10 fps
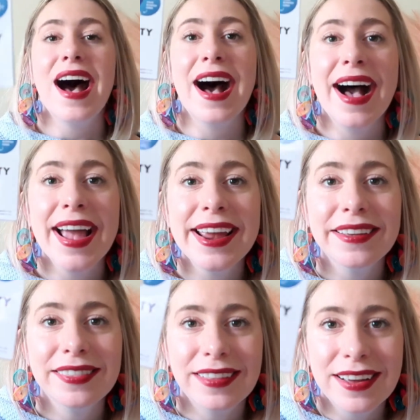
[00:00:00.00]
I
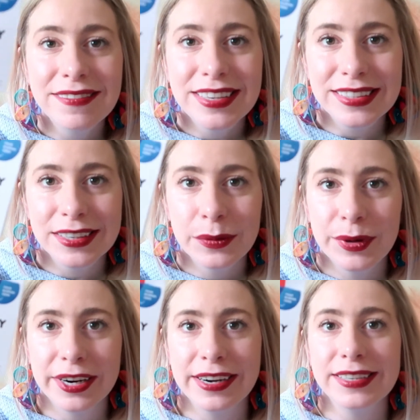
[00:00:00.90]
love these little
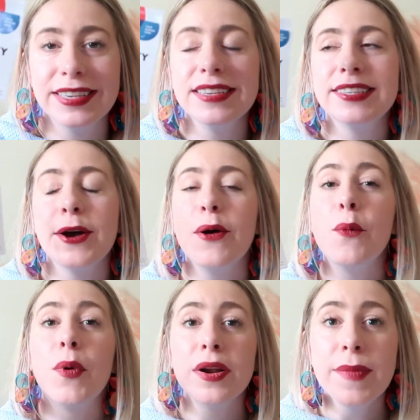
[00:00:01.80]
buggers.
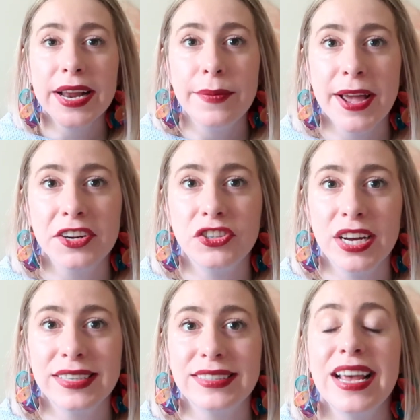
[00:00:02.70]
So what a mighty patch
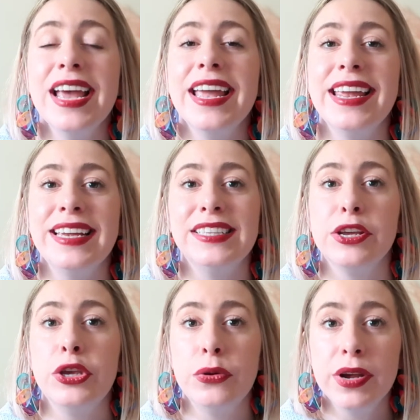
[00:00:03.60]
does is
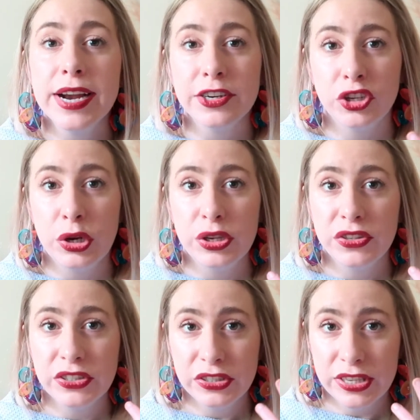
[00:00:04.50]
you can actually
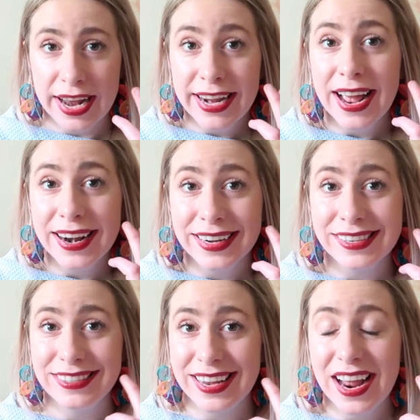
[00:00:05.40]
set it on
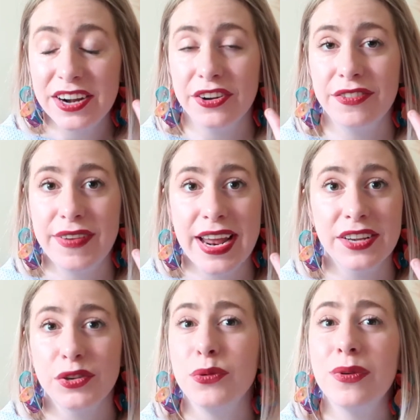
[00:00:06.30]
a zit on your
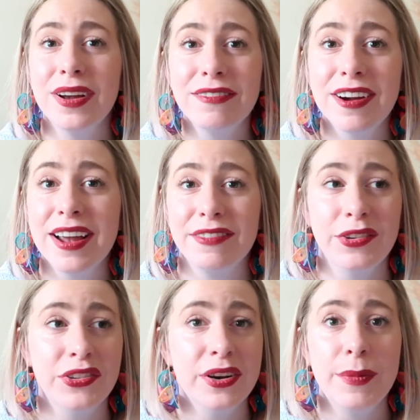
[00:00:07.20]
face or wherever. I've
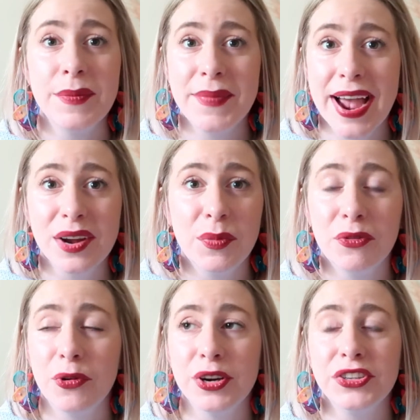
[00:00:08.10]
used it on my back
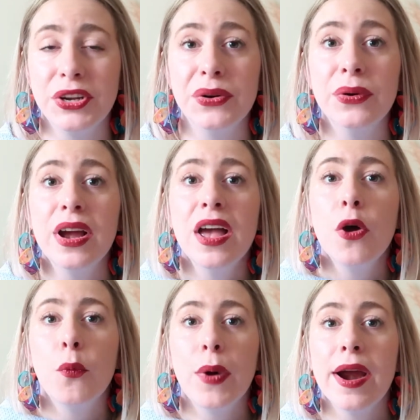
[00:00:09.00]
before too,
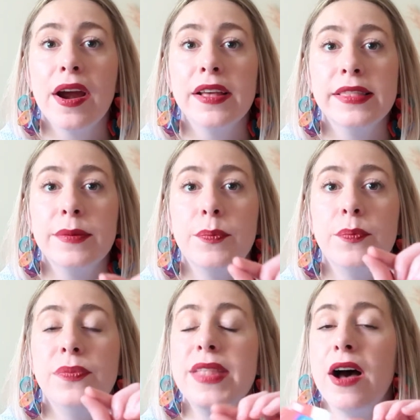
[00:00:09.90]
where the,
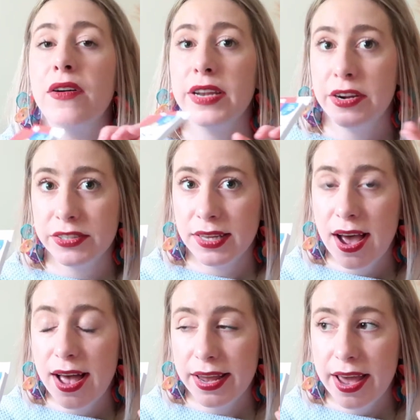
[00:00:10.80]
now here's the
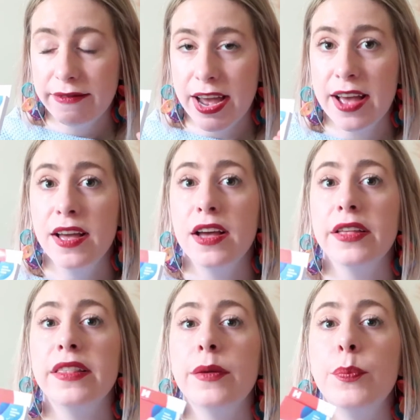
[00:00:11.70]
caveat,
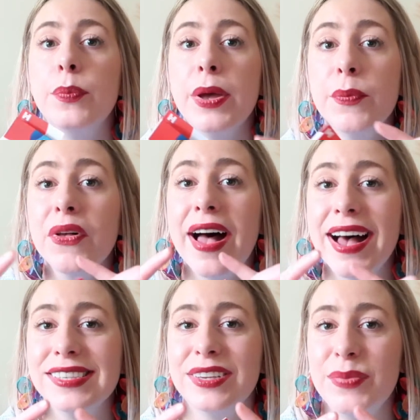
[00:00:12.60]
the pimple
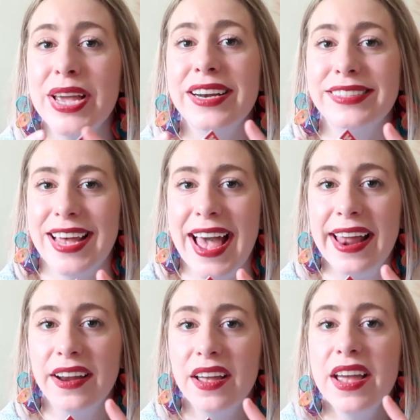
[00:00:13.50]
has to be at its
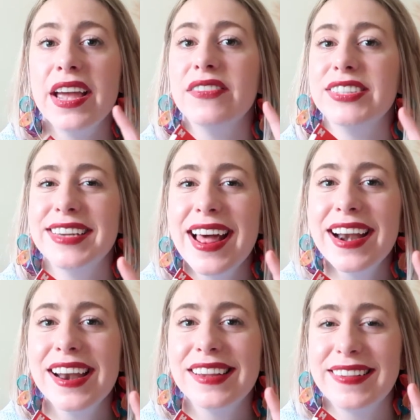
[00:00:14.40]
head. If it's not
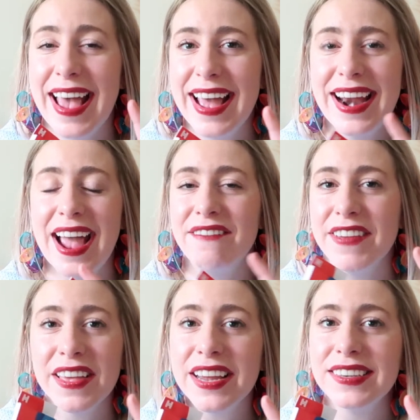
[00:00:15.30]
at its head, I
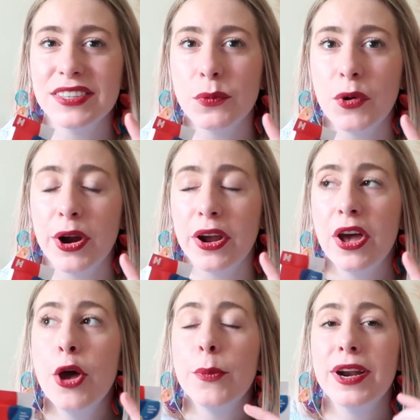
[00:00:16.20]
feel like it doesn't work.
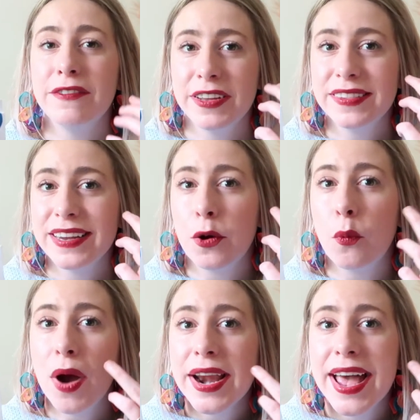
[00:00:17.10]
But if it's like a
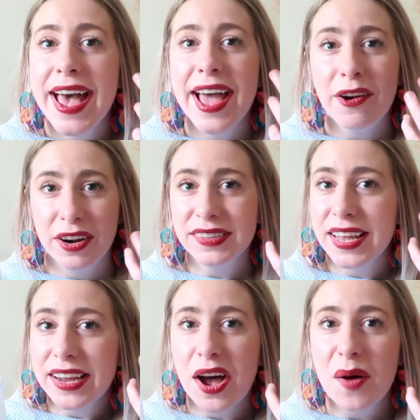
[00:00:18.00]
white head or it's
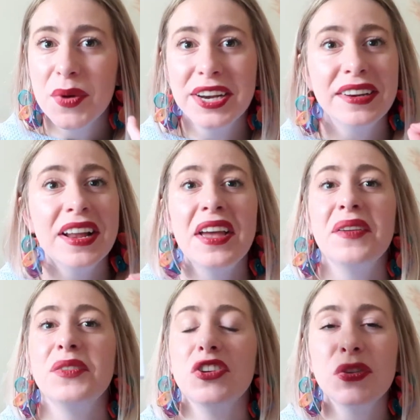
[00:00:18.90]
like coming,
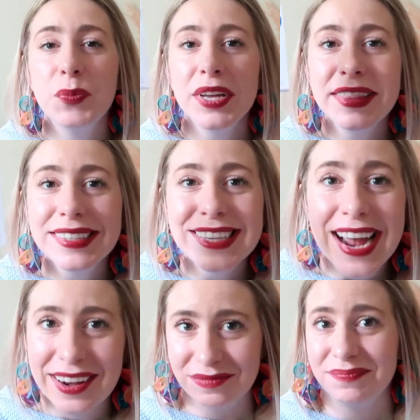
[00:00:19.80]
just put this
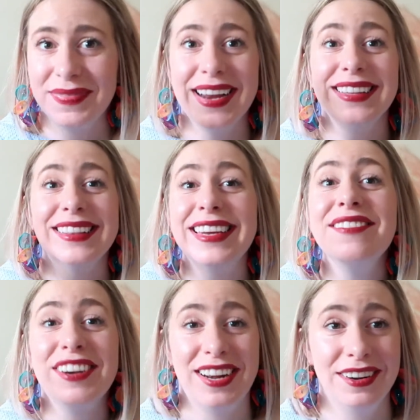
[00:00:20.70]
on and
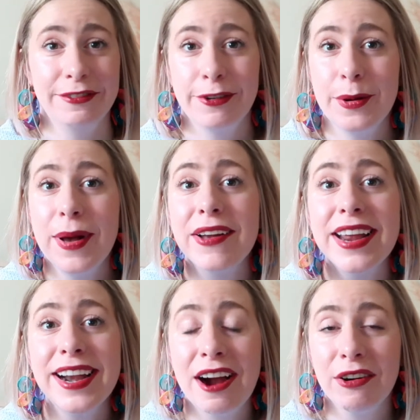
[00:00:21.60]
leave it on for about
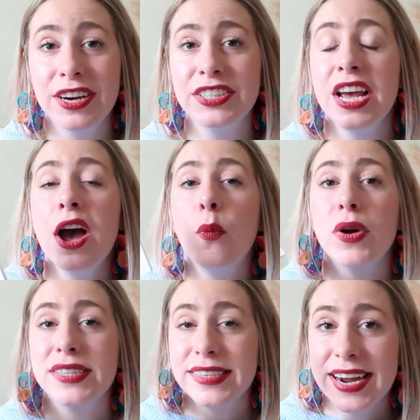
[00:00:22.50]
eight hours.
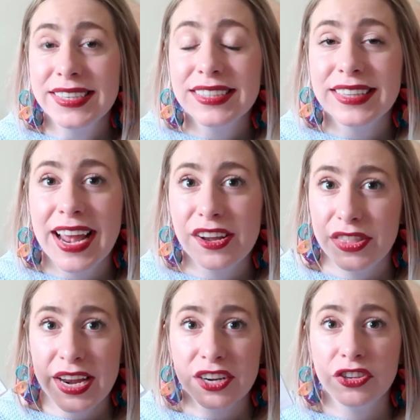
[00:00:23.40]
What's nice is that
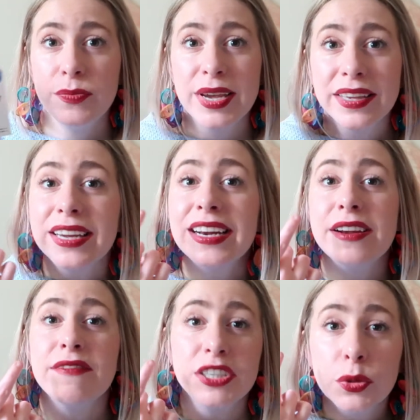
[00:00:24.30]
they actually make like an
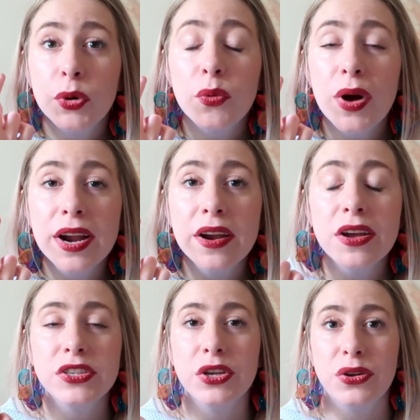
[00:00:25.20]
invisible
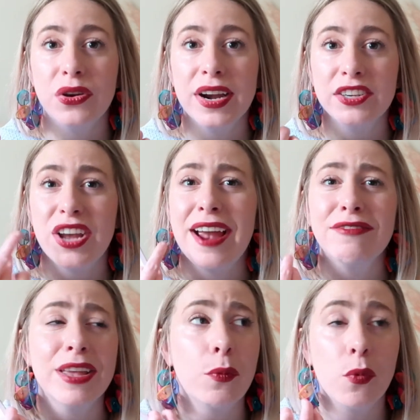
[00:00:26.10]
one. So you can actually, I've like